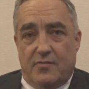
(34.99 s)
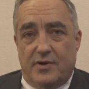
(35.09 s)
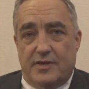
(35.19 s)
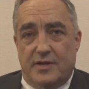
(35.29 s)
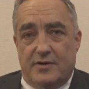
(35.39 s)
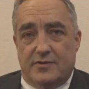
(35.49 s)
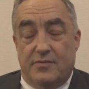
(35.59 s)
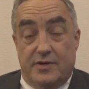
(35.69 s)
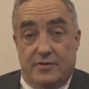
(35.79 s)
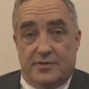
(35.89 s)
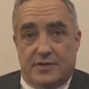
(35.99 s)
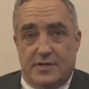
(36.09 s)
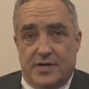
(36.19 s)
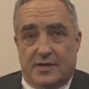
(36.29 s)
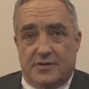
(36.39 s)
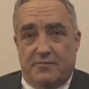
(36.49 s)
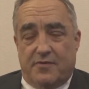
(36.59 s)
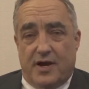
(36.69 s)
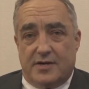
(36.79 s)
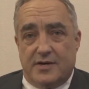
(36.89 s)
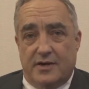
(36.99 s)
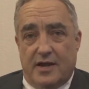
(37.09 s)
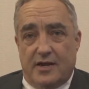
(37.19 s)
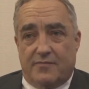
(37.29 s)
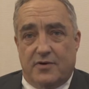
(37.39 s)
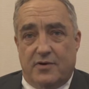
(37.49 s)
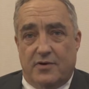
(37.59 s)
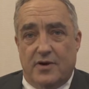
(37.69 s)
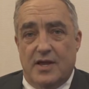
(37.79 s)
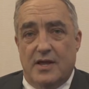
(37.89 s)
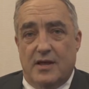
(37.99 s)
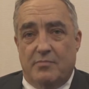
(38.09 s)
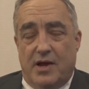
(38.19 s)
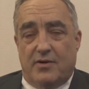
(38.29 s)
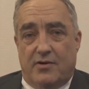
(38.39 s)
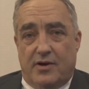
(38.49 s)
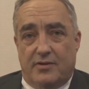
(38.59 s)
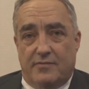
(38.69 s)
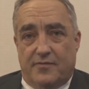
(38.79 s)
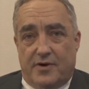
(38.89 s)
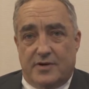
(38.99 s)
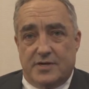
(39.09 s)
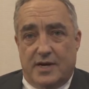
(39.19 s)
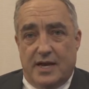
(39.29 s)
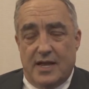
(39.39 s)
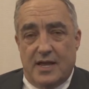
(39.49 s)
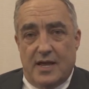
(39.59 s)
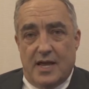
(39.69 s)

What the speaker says: when there's a reduced ejection fraction after myocardial infarction.